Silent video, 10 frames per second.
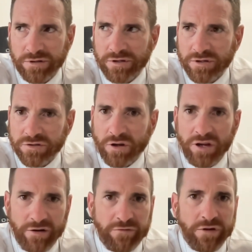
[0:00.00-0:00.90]
So
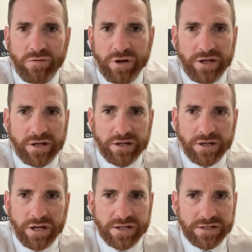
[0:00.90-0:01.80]
every week,
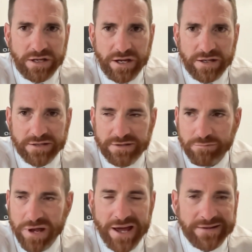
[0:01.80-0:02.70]
as as
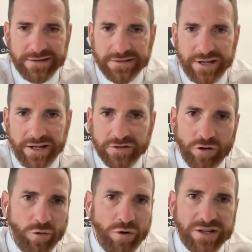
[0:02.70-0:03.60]
bad as it sounds, I'd
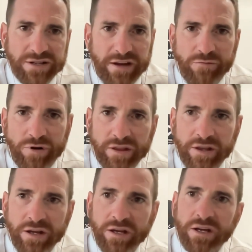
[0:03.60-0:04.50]
always have one of
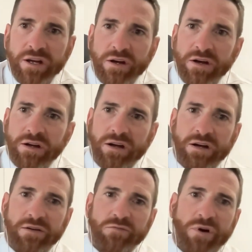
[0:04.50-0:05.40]
the
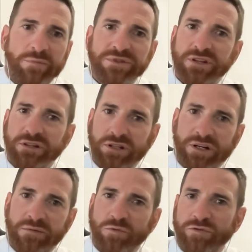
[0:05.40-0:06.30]
uh, rubbers at the
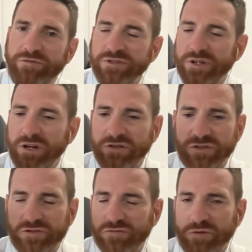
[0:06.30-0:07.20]
club or the physio just
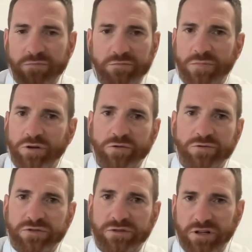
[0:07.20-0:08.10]
strip my
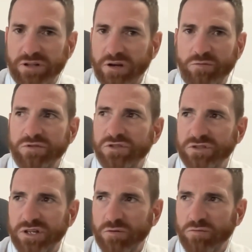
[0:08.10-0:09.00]
glutes. Like they would just
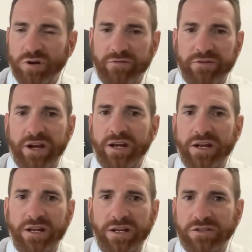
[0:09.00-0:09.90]
get rid of
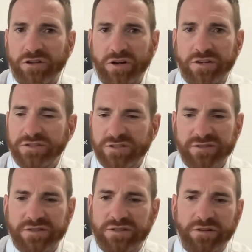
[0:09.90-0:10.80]
any tightness because
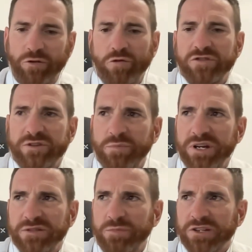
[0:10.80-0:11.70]
the glute is the
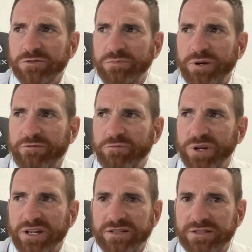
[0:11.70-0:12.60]
biggest muscle. But for
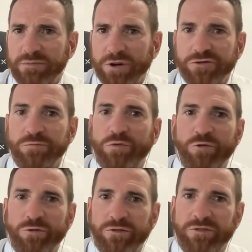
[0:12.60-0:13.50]
me, it's the most
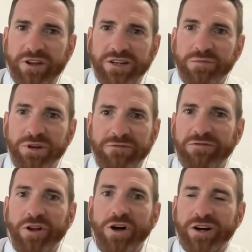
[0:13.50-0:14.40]
important thing to be
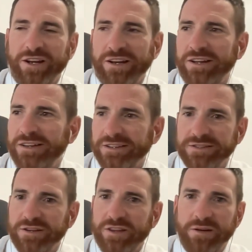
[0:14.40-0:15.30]
flying.
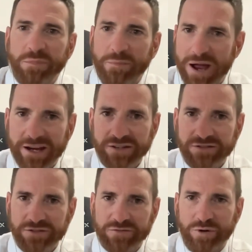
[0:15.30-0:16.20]
So then my back
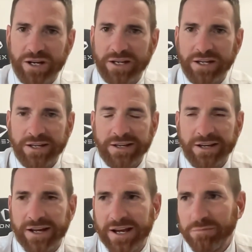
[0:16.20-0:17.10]
issues went
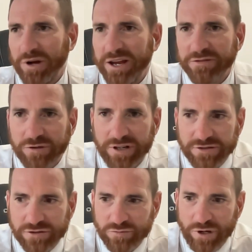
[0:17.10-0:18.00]
and my hamstring
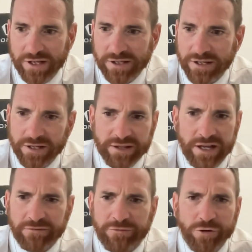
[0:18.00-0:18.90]
issues went
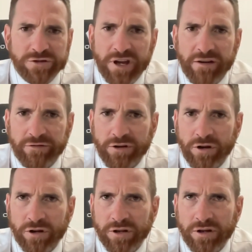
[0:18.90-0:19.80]
that first half of
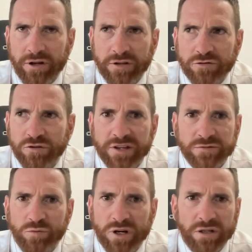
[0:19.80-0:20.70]
nine, uh,
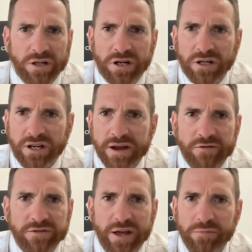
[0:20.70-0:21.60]
2001, like I
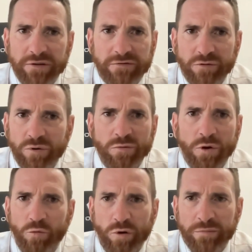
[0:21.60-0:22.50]
carried that midfield. We
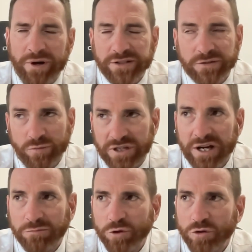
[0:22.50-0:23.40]
weren't winning much and we
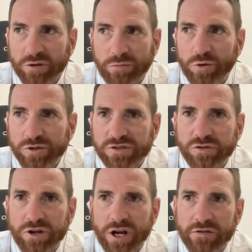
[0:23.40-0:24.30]
come good and the boys took
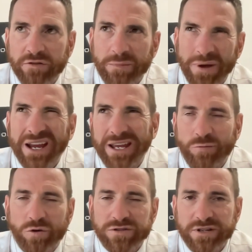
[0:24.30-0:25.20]
over. The back end
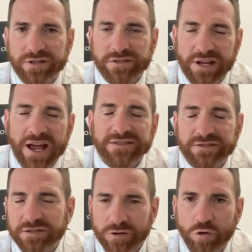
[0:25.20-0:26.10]
wasn't as, as
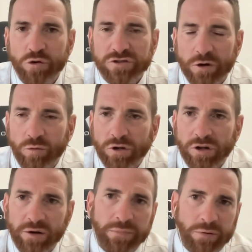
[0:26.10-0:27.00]
good as I would have
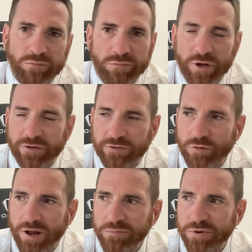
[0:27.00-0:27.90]
liked, but, you know, it's a
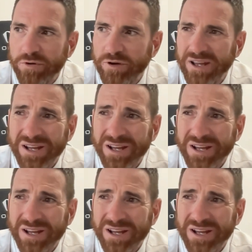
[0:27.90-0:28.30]
great period.